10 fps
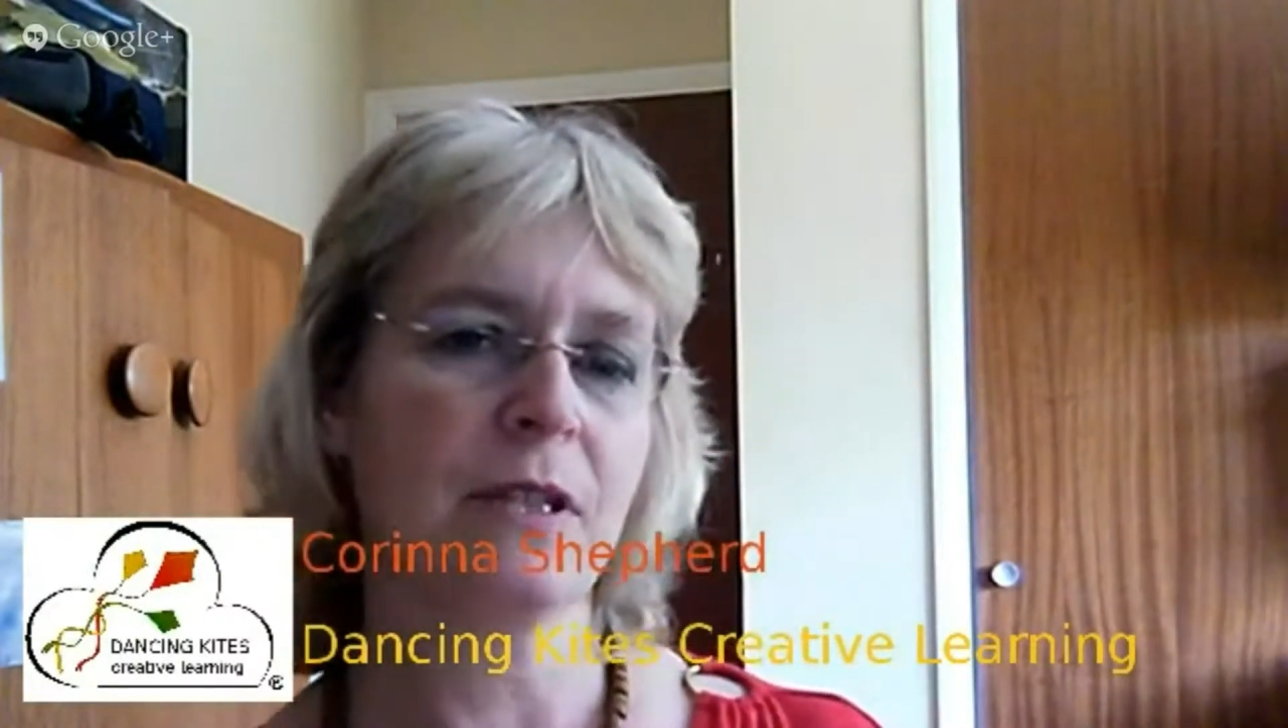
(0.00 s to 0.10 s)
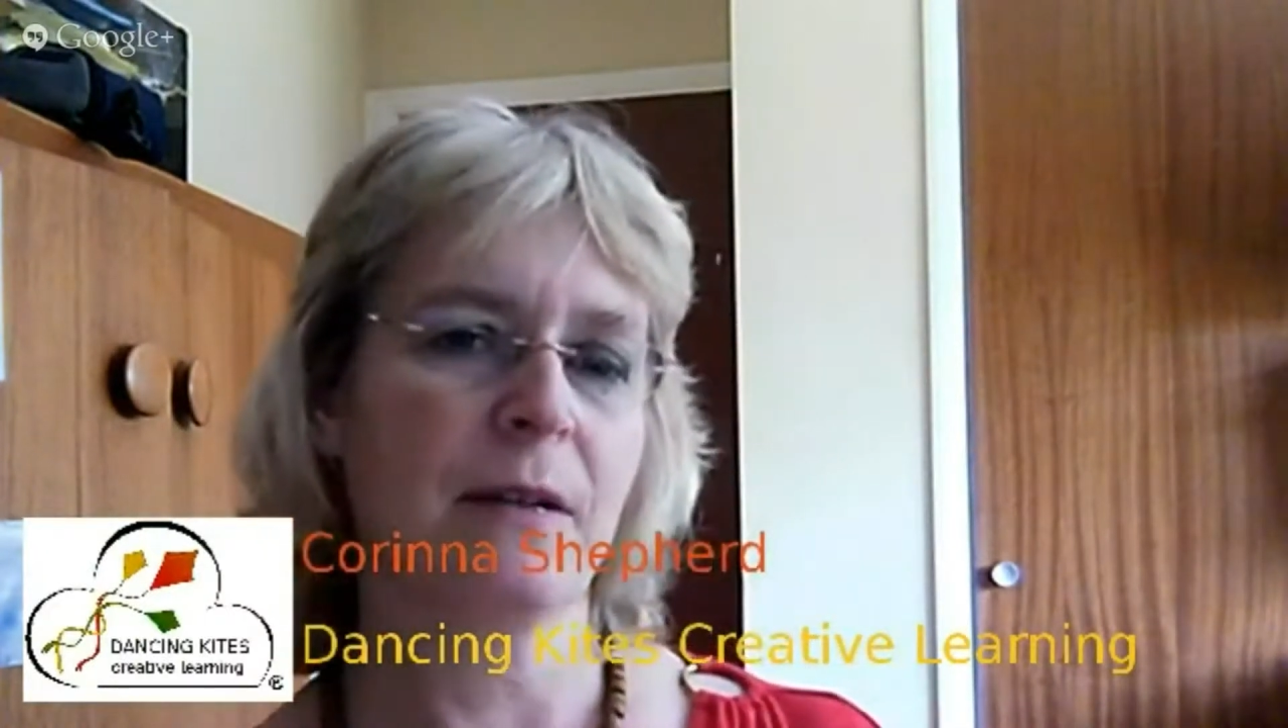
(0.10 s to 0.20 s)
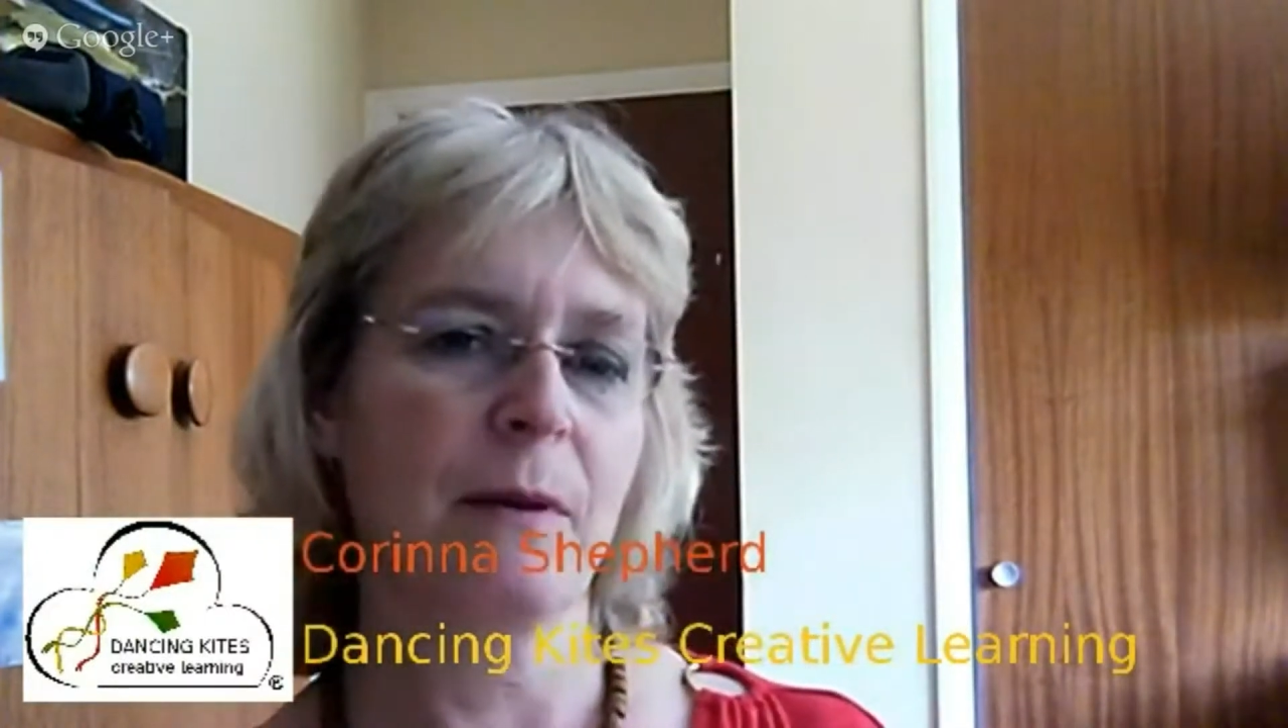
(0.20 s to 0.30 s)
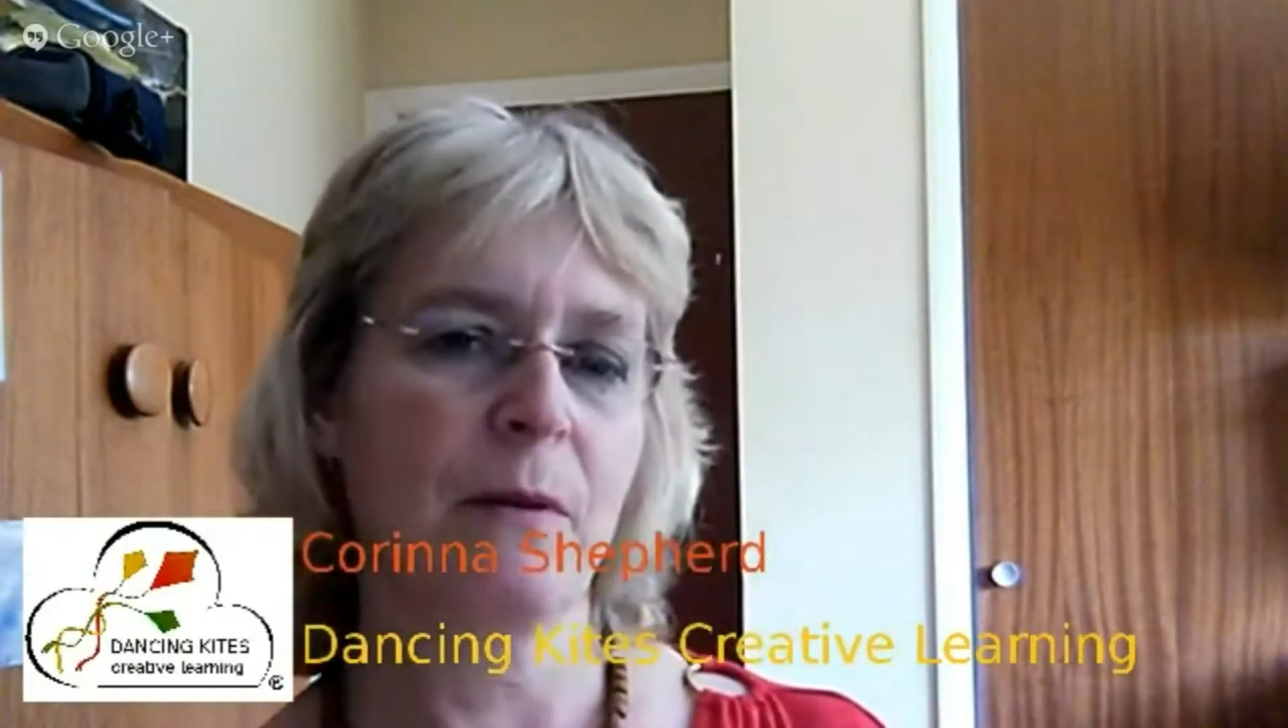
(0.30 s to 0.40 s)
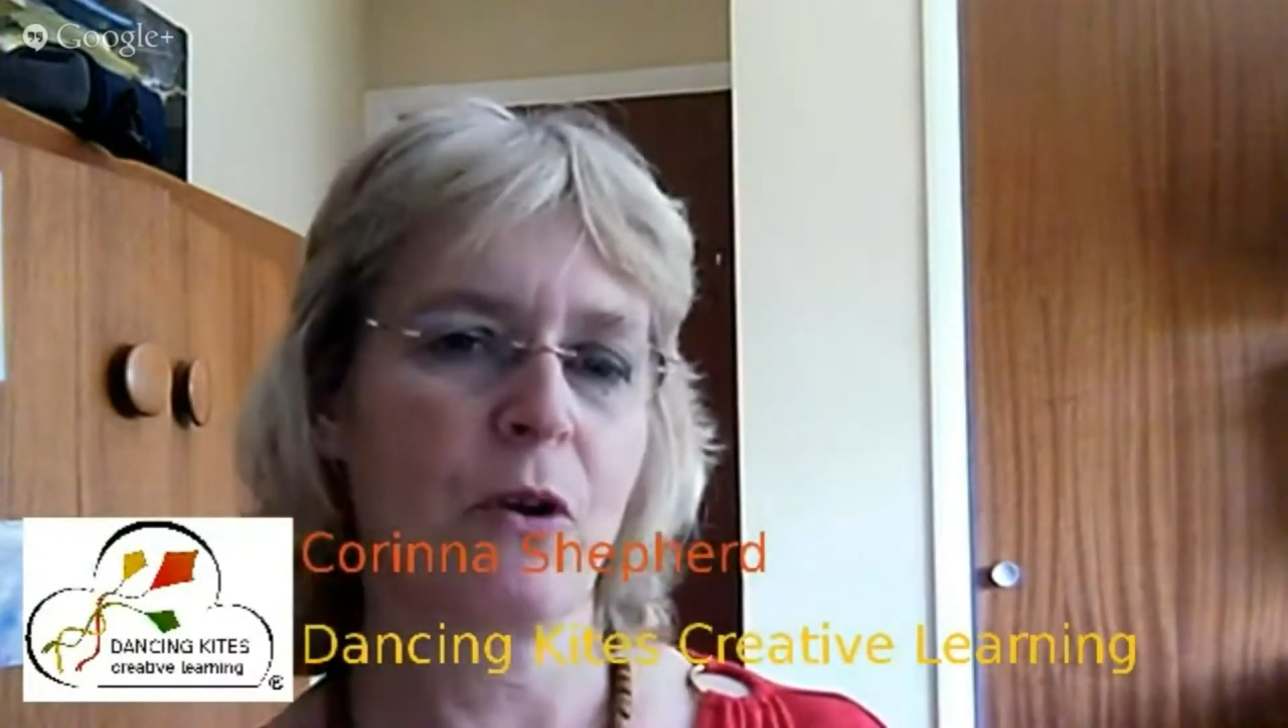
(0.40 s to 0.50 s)
and
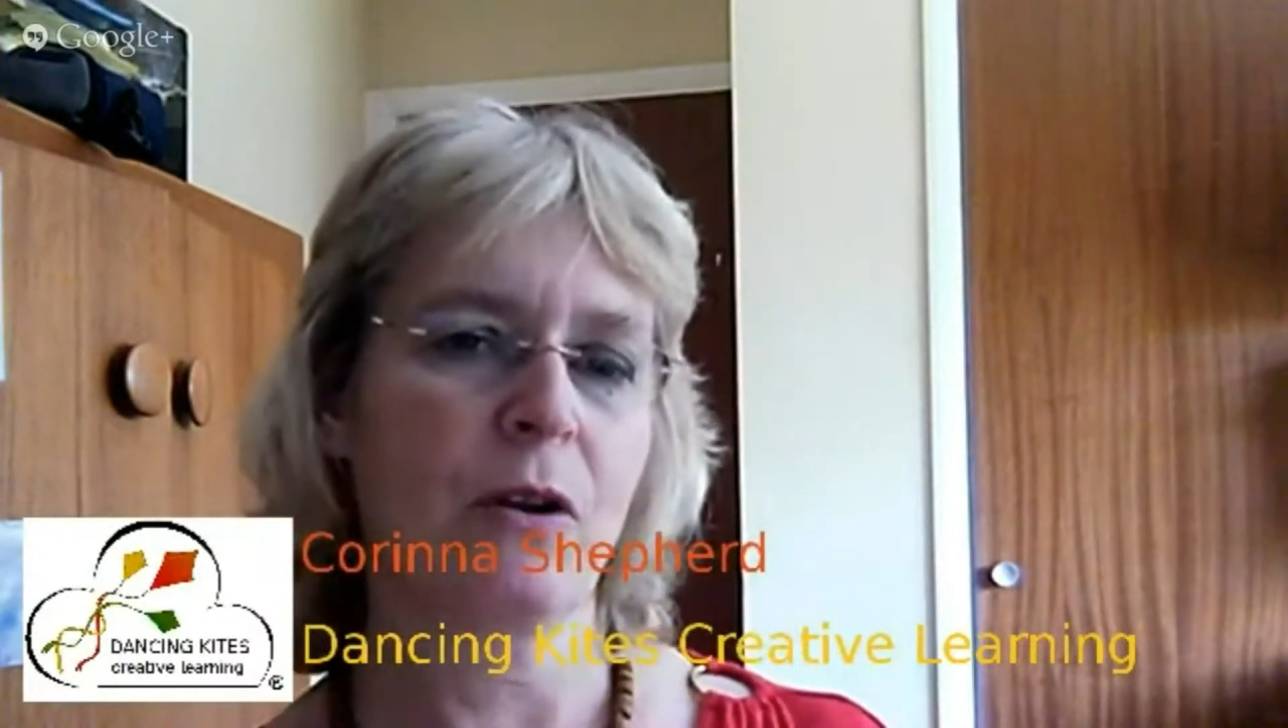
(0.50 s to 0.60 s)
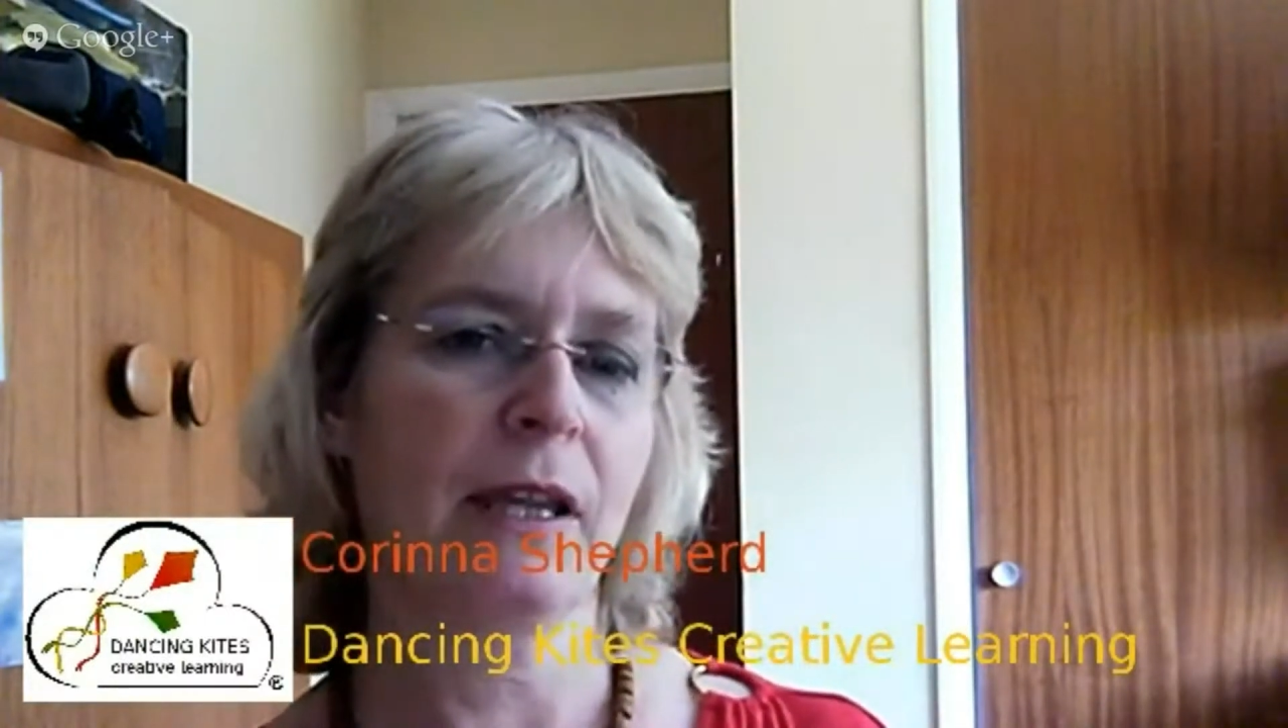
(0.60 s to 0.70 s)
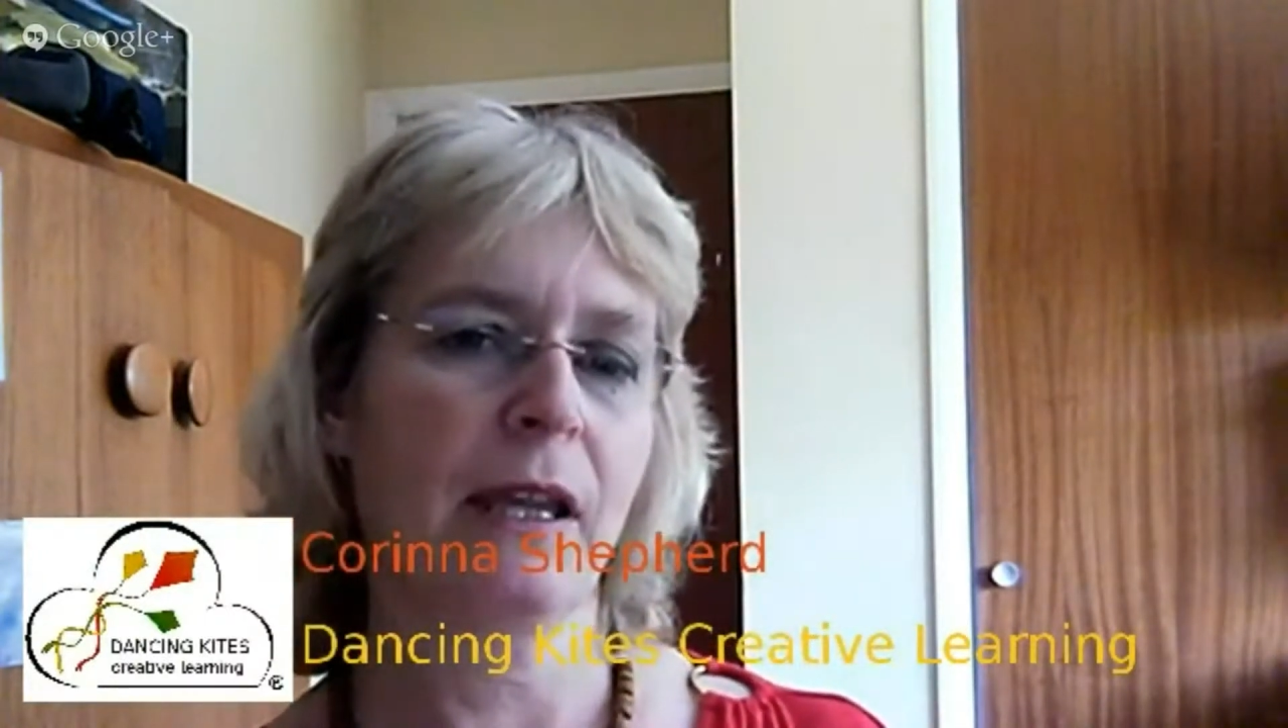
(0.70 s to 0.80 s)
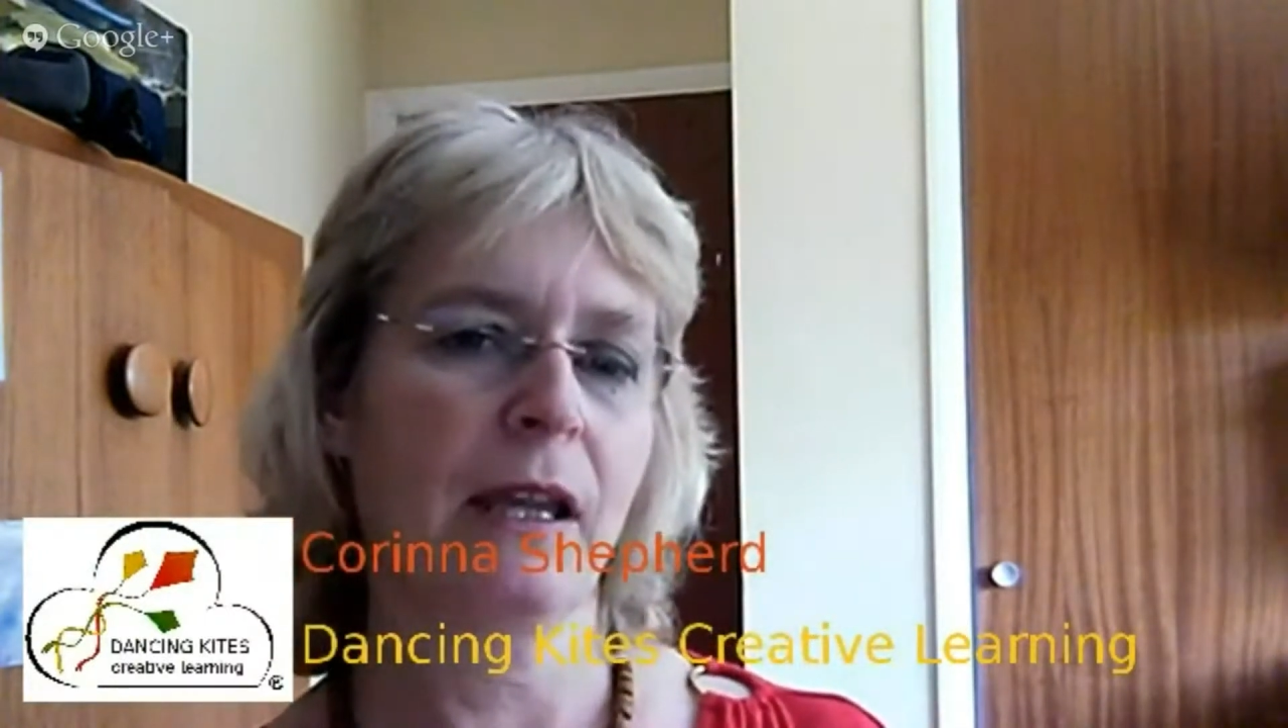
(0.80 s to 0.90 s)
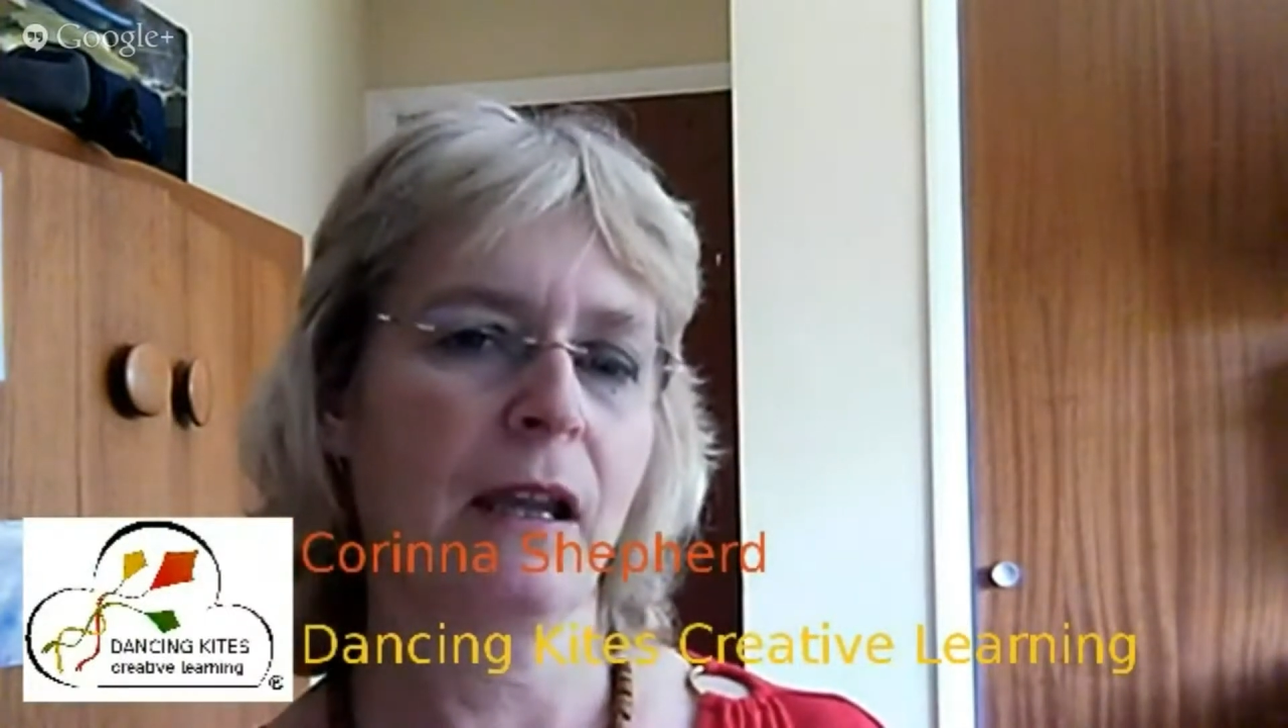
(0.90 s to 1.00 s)
I've been
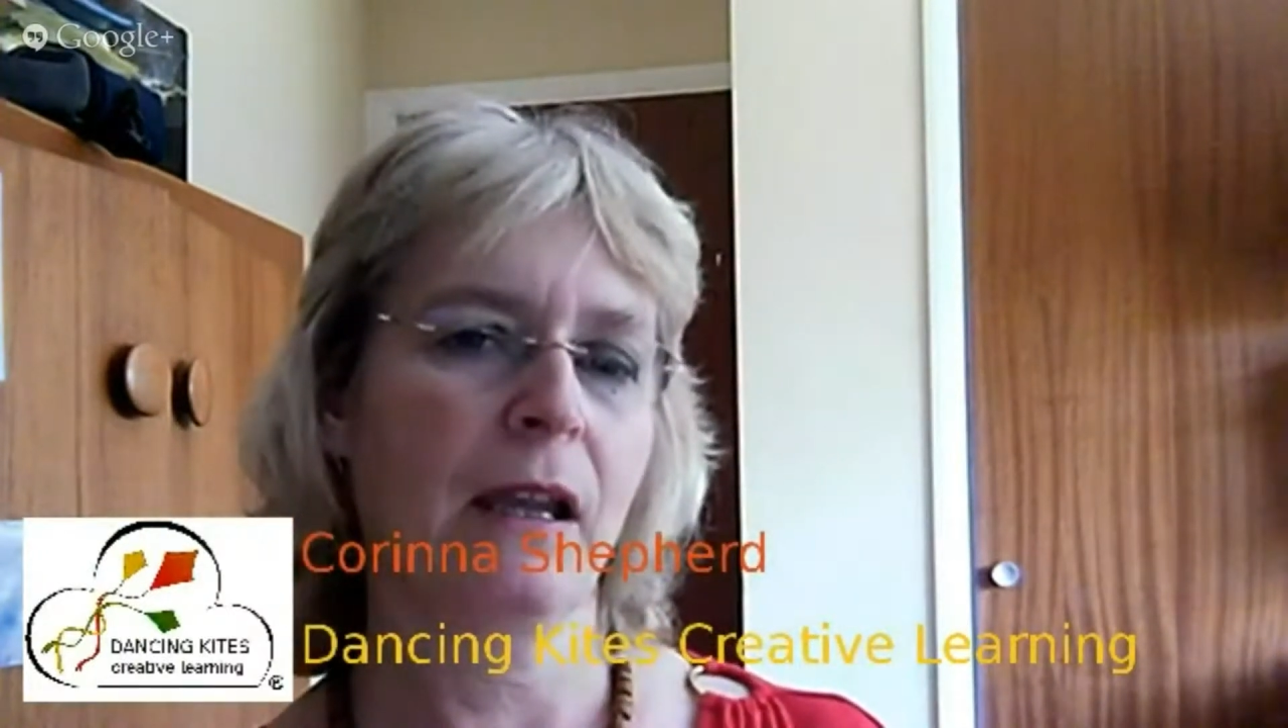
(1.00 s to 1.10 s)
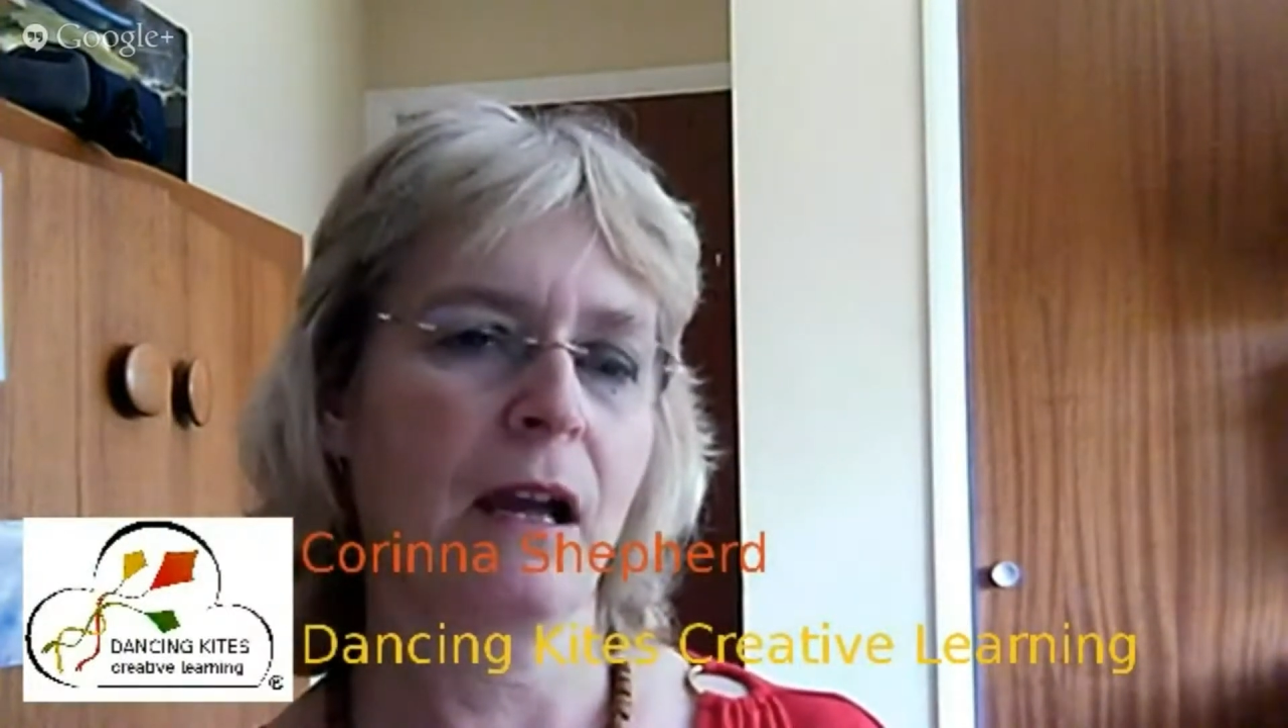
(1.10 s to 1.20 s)
working